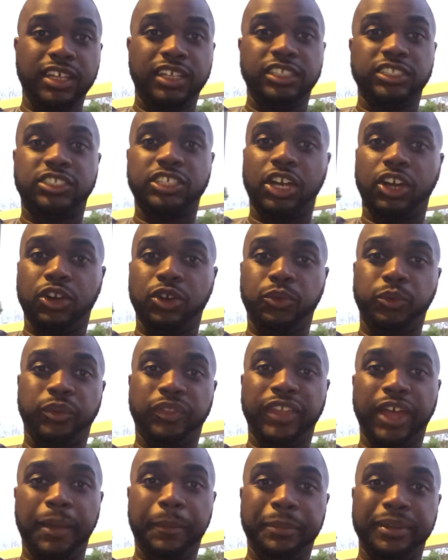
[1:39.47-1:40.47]
So with
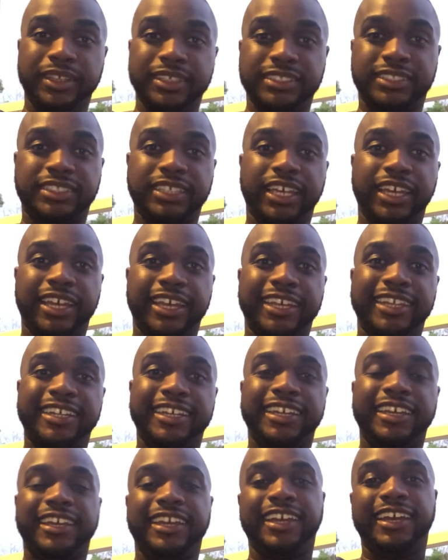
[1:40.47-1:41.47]
that being said,
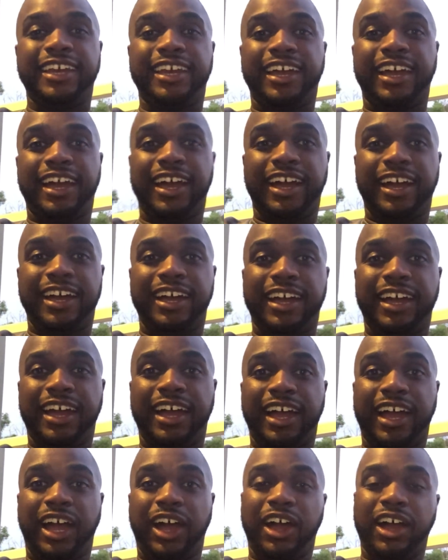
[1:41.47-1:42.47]

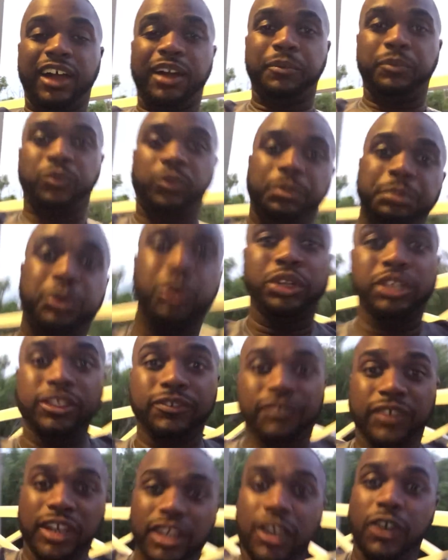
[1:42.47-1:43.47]
I'm doing this
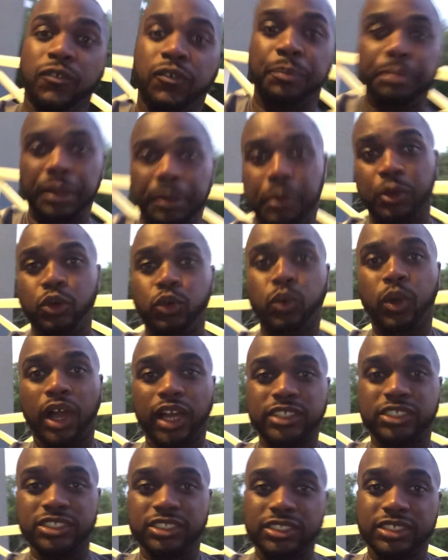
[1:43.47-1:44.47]
video for people who are
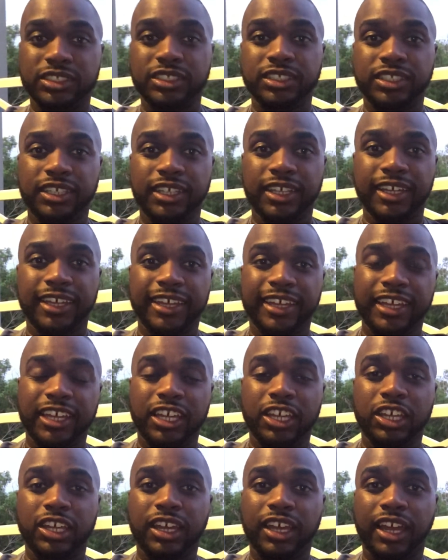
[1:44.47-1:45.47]
watching.
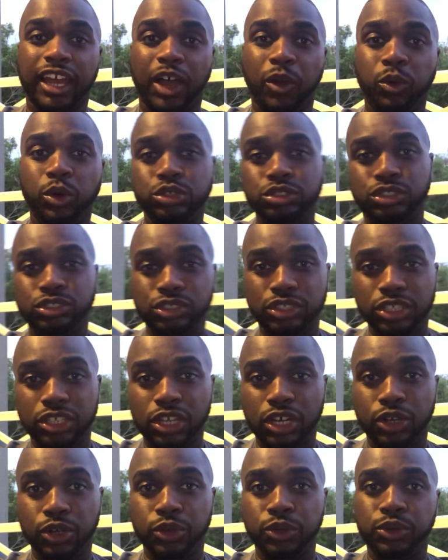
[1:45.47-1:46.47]
I want you to
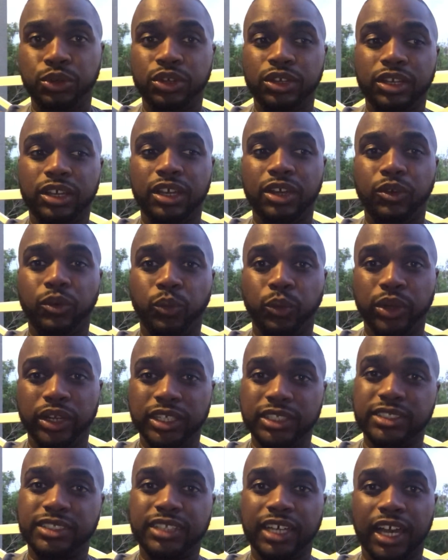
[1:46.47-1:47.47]
know when
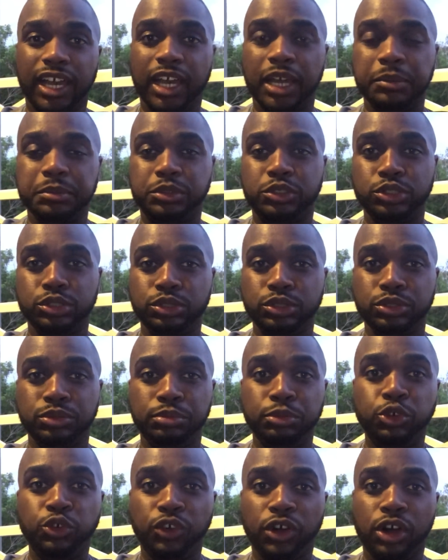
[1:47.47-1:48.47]
it's time to
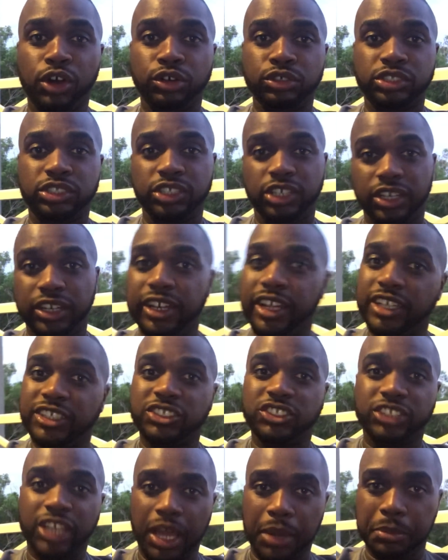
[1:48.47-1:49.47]
move on to your
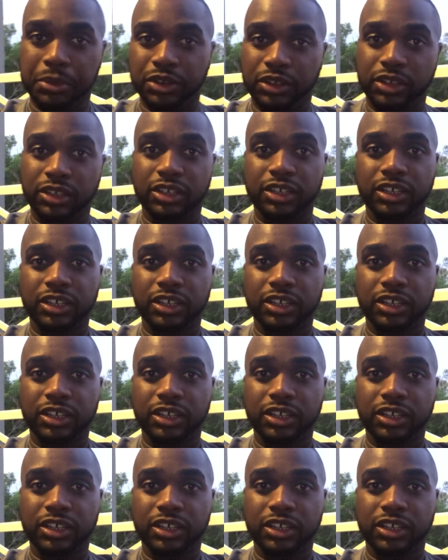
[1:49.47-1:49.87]
next chapter,